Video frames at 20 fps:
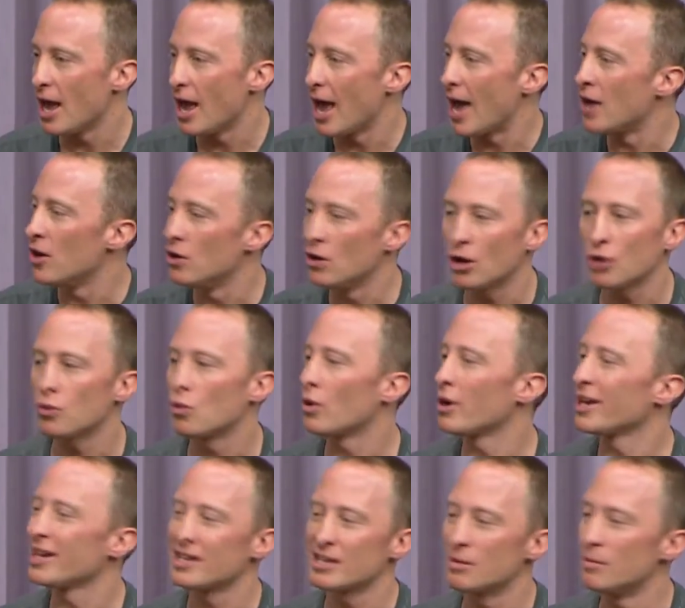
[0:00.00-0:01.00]
and not
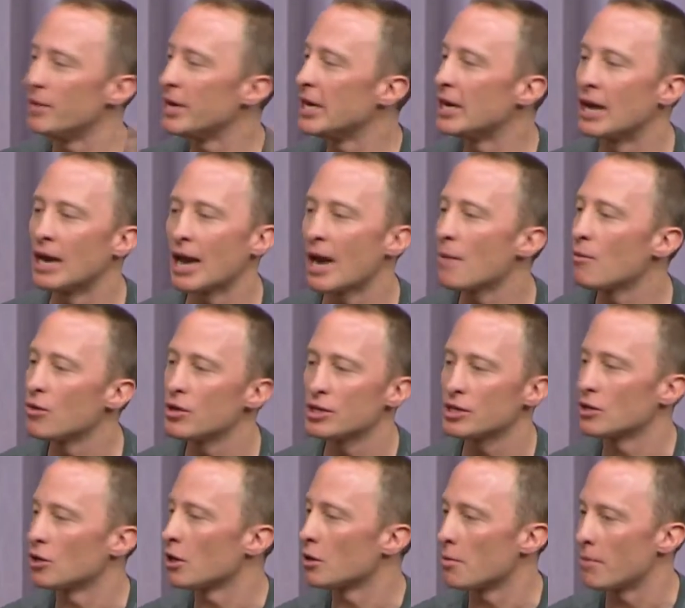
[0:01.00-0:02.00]
wanting to be glamorous
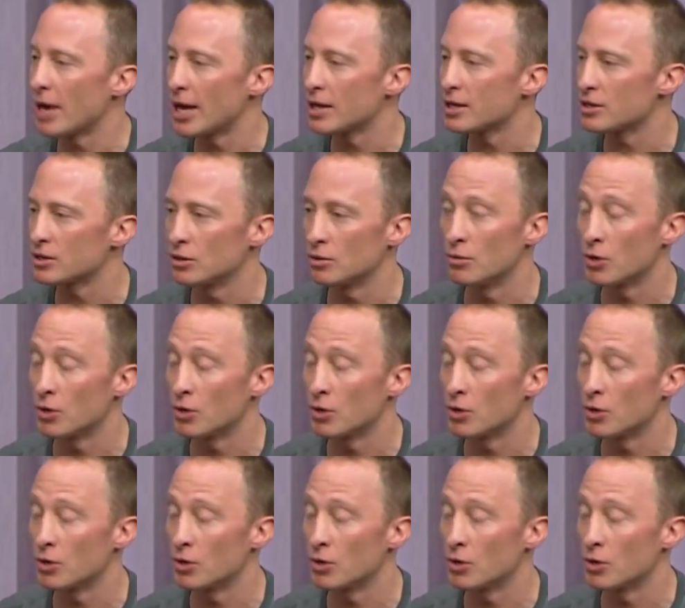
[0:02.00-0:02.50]
and on a pedestal,